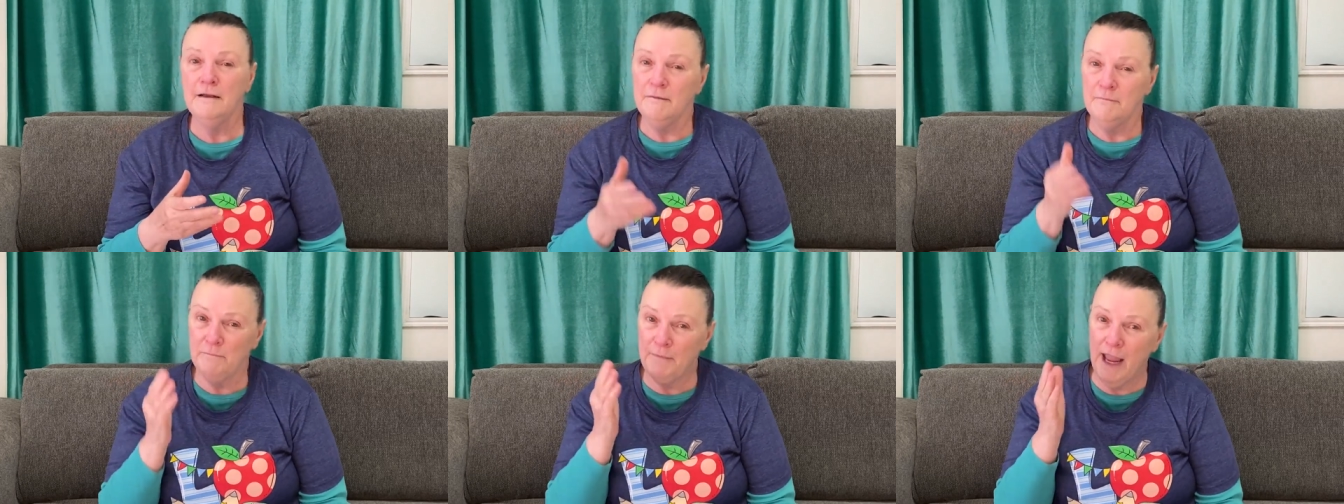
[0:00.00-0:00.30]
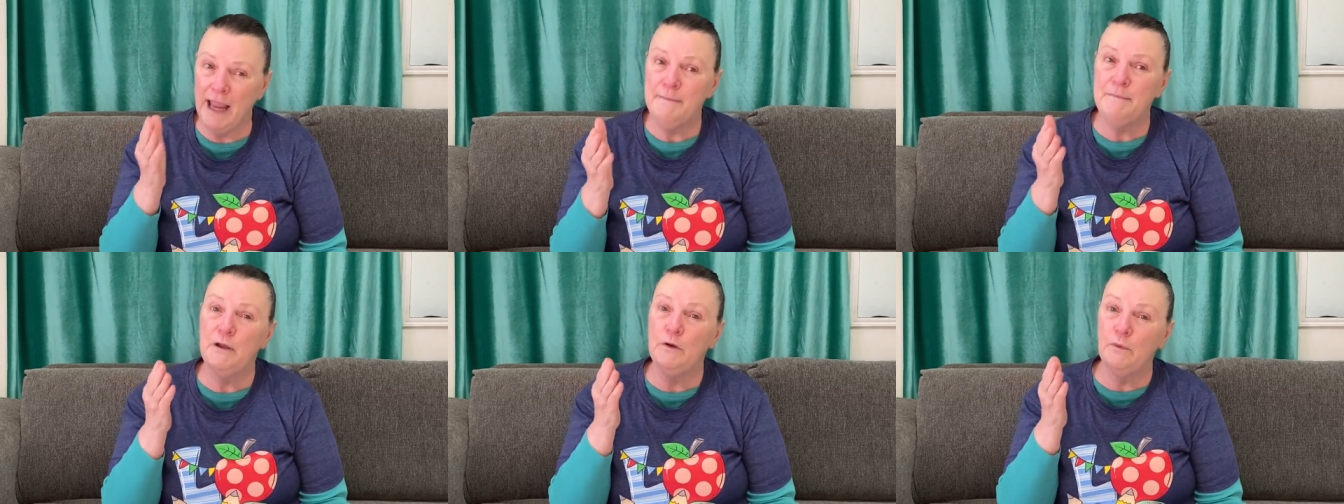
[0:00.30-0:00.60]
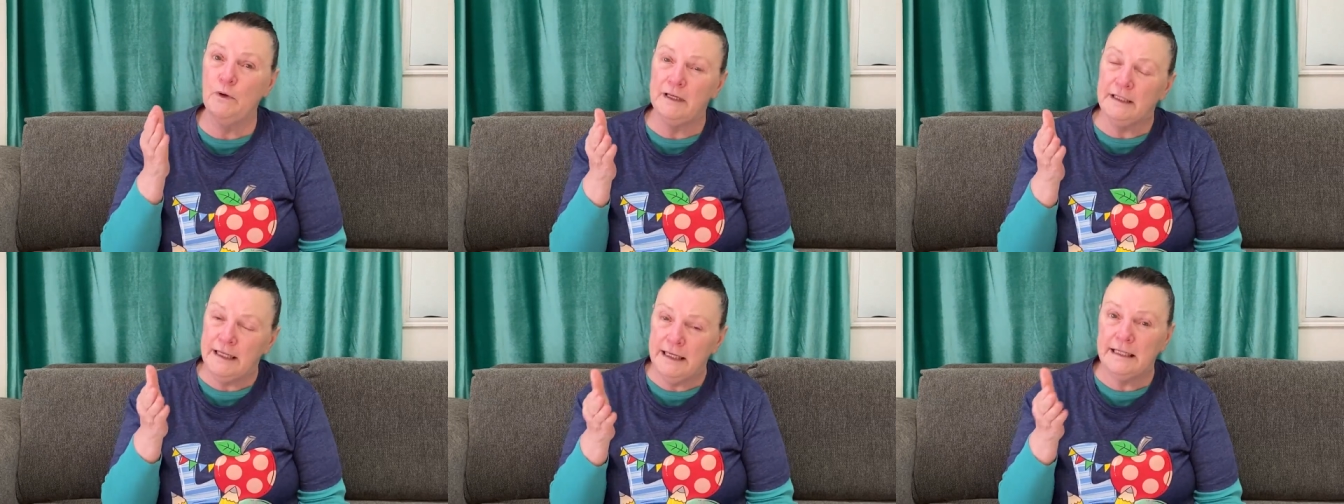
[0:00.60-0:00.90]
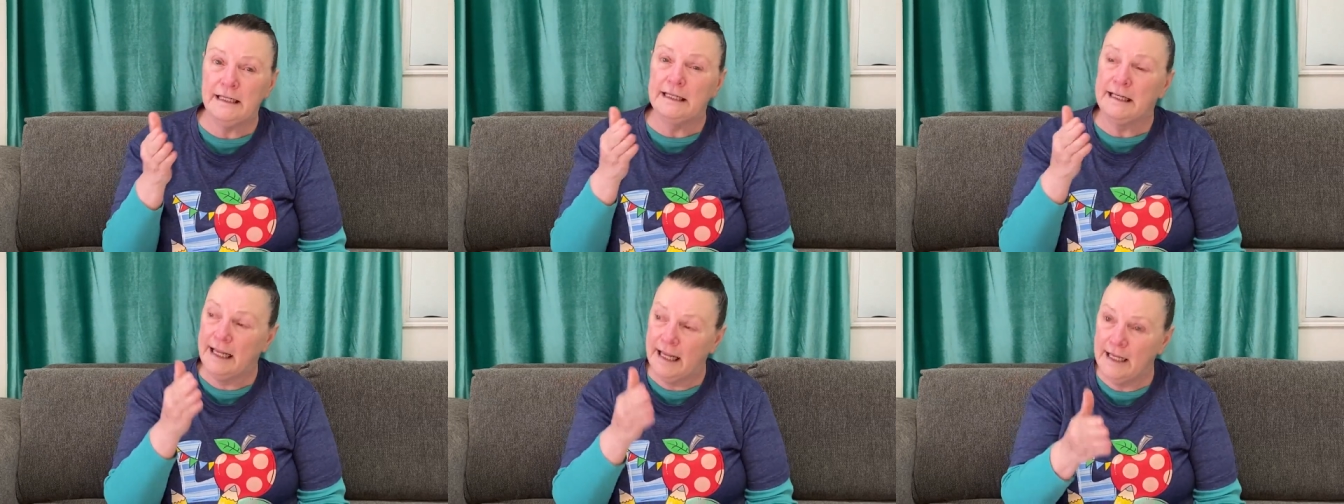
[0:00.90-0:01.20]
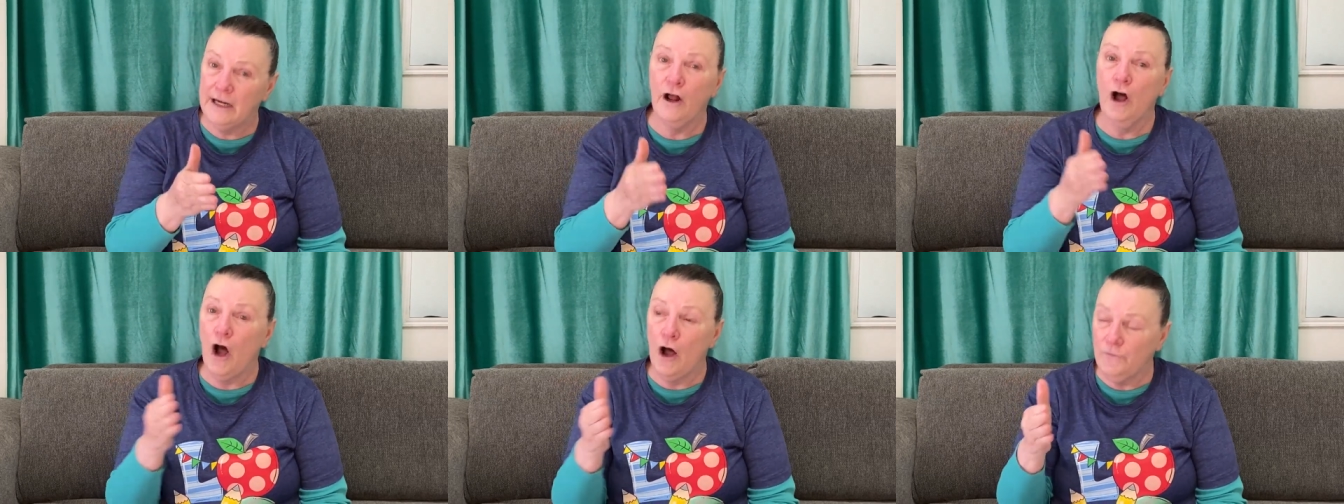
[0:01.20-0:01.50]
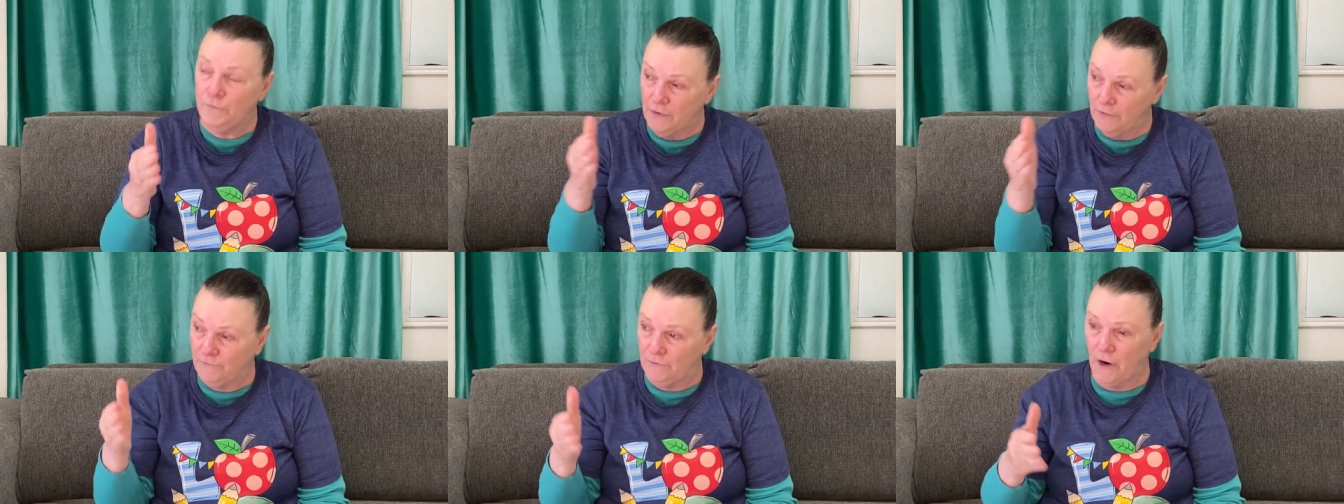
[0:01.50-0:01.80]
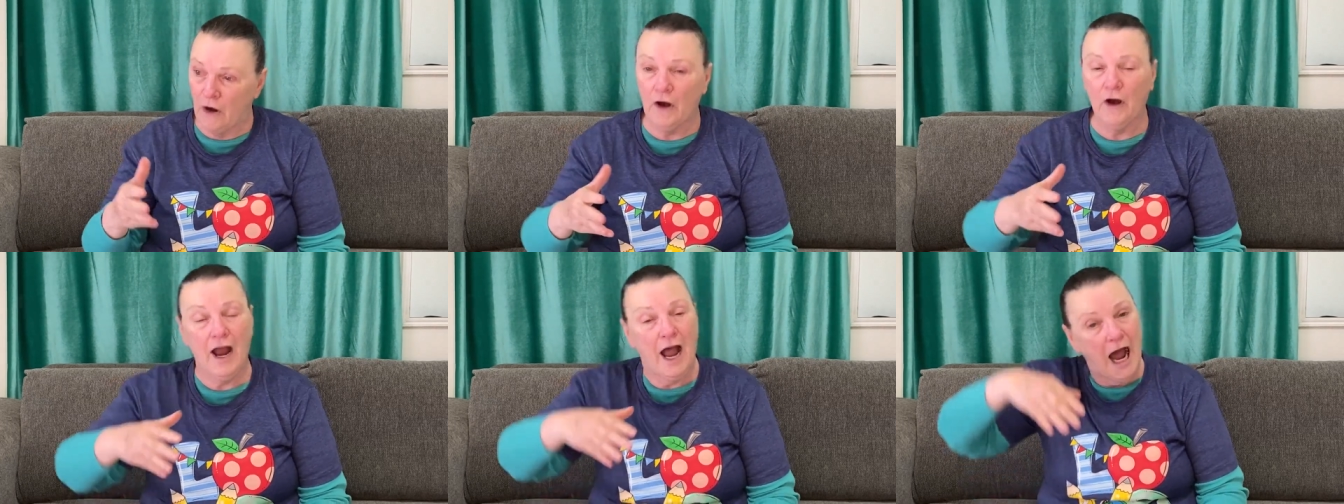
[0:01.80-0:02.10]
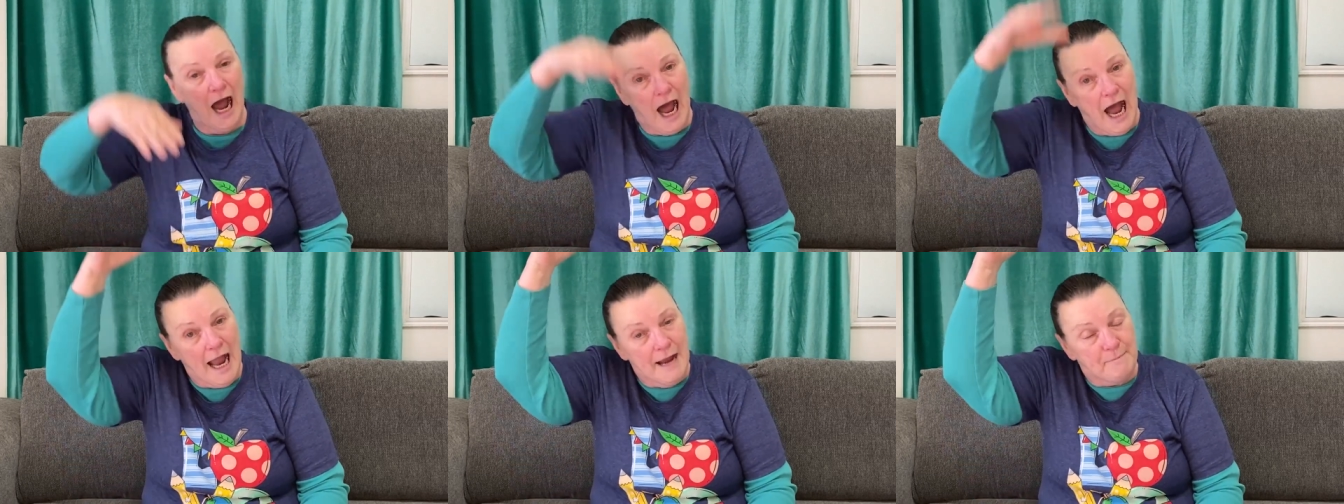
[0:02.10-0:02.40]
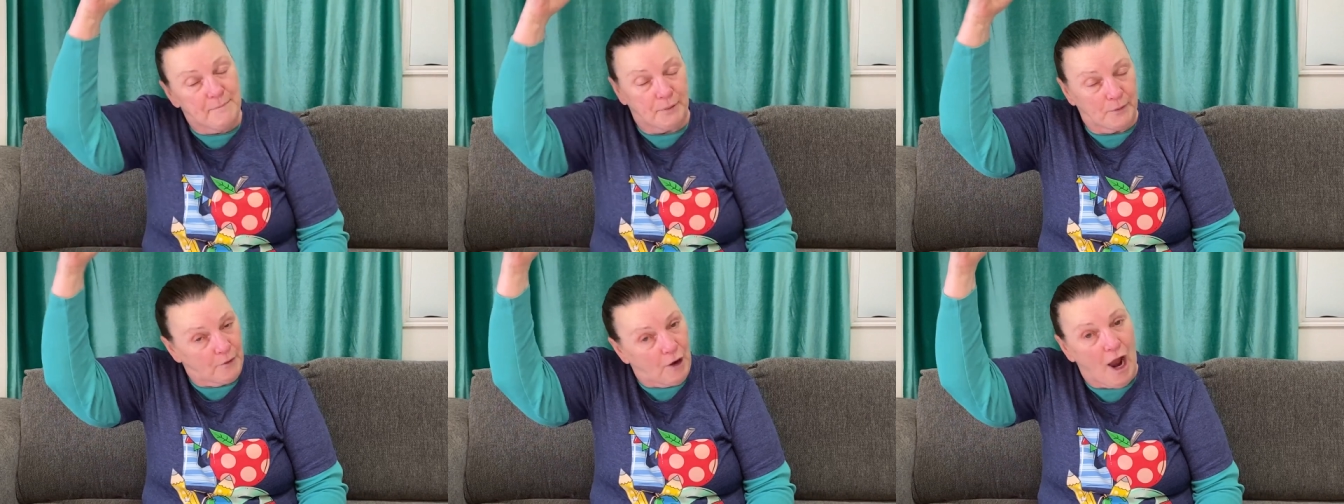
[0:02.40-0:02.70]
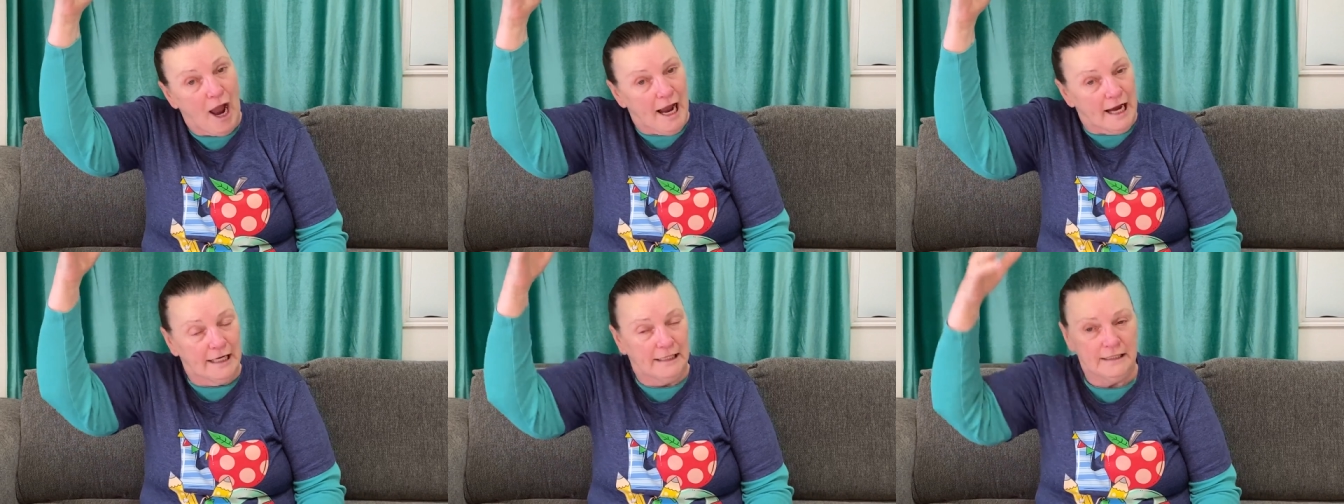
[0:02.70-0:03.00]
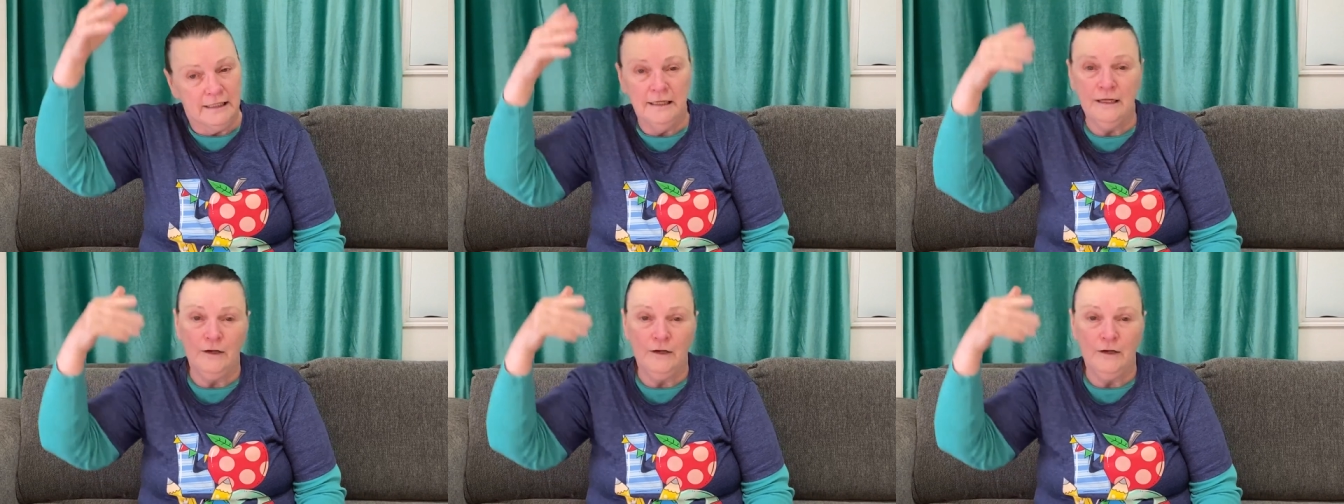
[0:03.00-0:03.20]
Maybe we need to get off of our high pride,